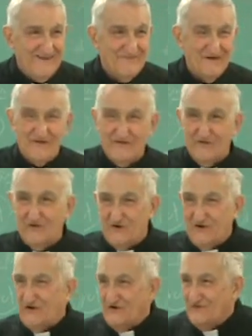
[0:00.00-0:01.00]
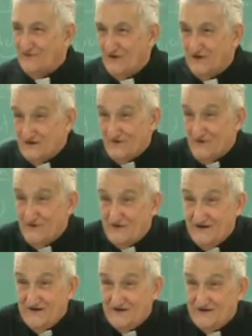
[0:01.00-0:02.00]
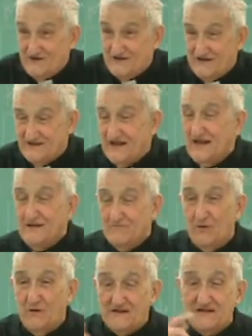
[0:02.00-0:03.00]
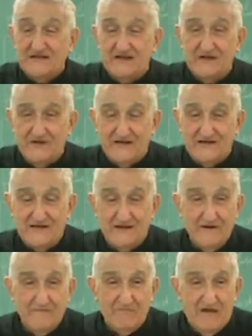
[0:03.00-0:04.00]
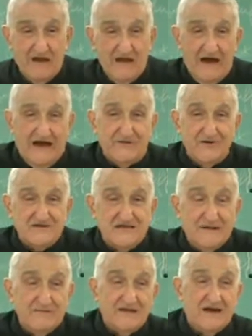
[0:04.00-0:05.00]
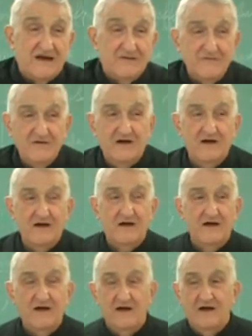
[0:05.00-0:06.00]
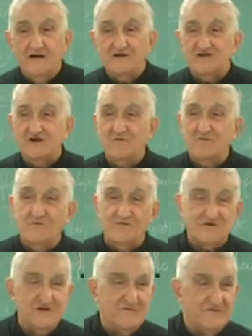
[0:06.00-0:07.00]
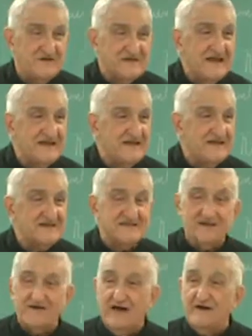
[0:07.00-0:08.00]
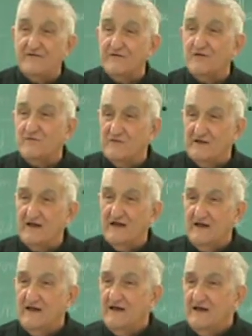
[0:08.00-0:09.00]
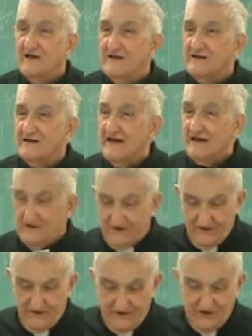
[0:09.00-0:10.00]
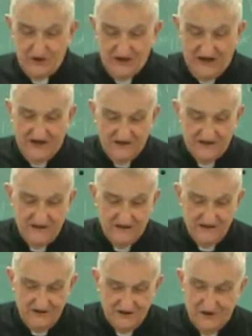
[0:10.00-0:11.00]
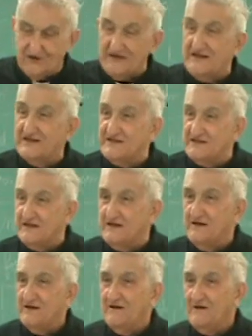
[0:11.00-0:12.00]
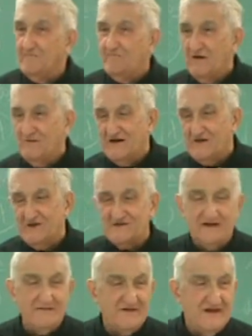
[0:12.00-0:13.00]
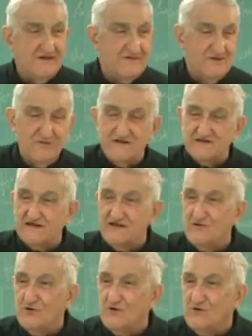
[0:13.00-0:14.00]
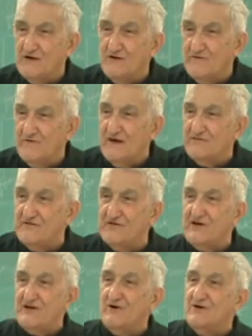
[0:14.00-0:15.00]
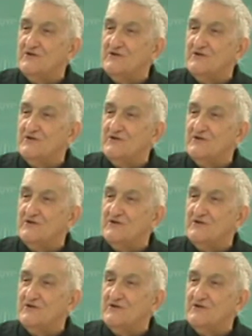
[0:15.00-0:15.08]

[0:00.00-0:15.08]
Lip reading: Like for a philosopher, now it's chance. But what is interesting, at the same time, some scientists, they affirm that chance is a reality. At the same time, they will say, you know, if we have 3